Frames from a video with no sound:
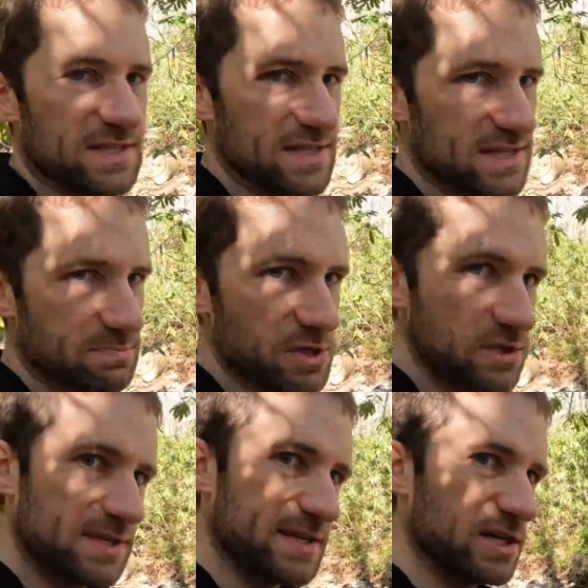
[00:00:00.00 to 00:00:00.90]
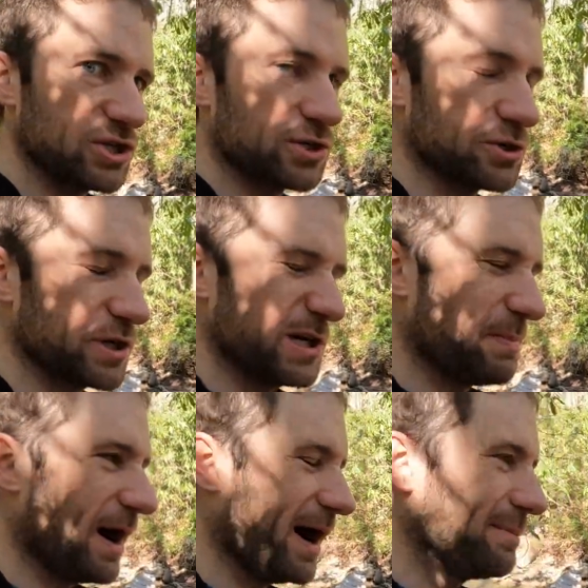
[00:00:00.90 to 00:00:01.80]
This is Mill Station Creek
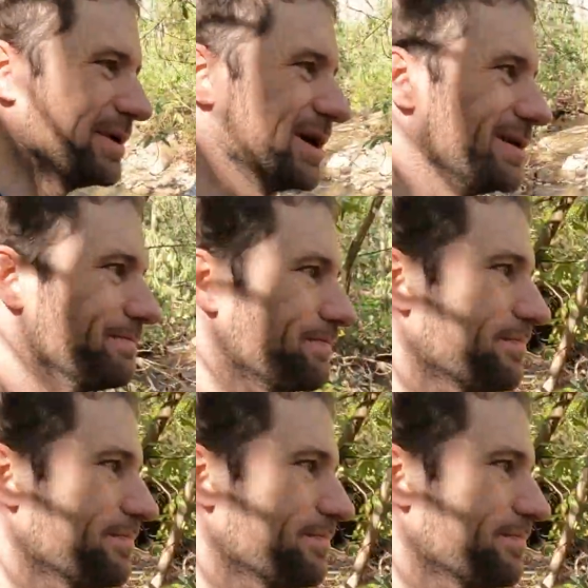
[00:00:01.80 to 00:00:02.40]
behind me,